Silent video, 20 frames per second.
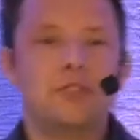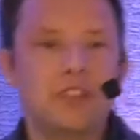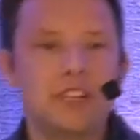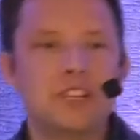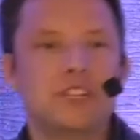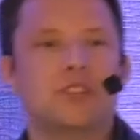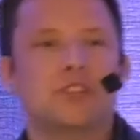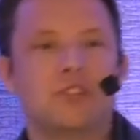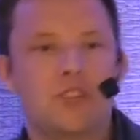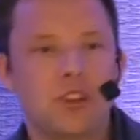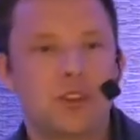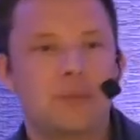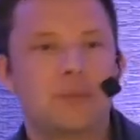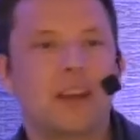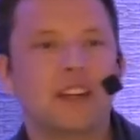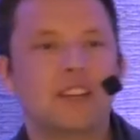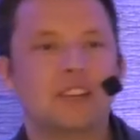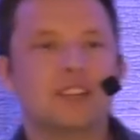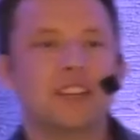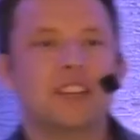restaurant
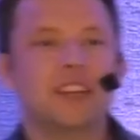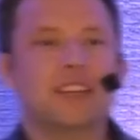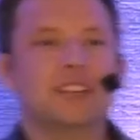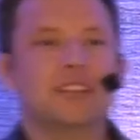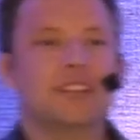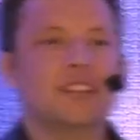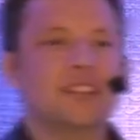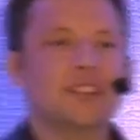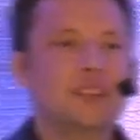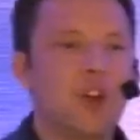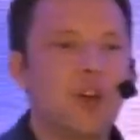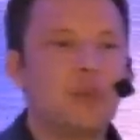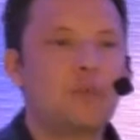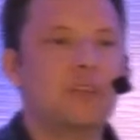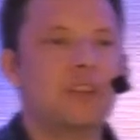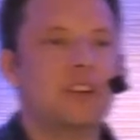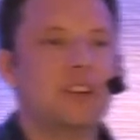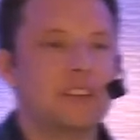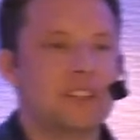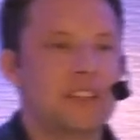managed to get to the top
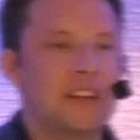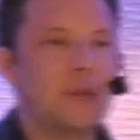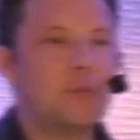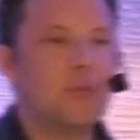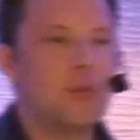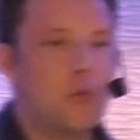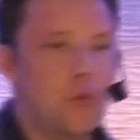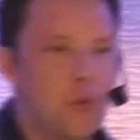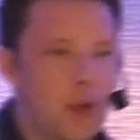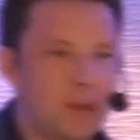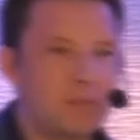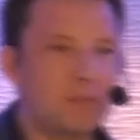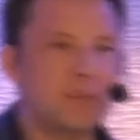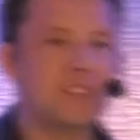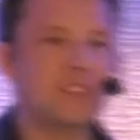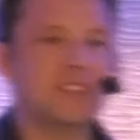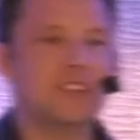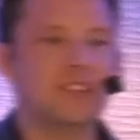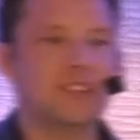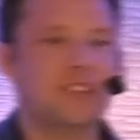of the list, number 1
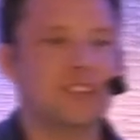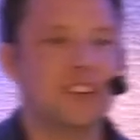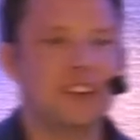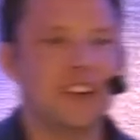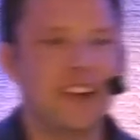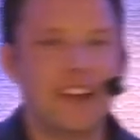position in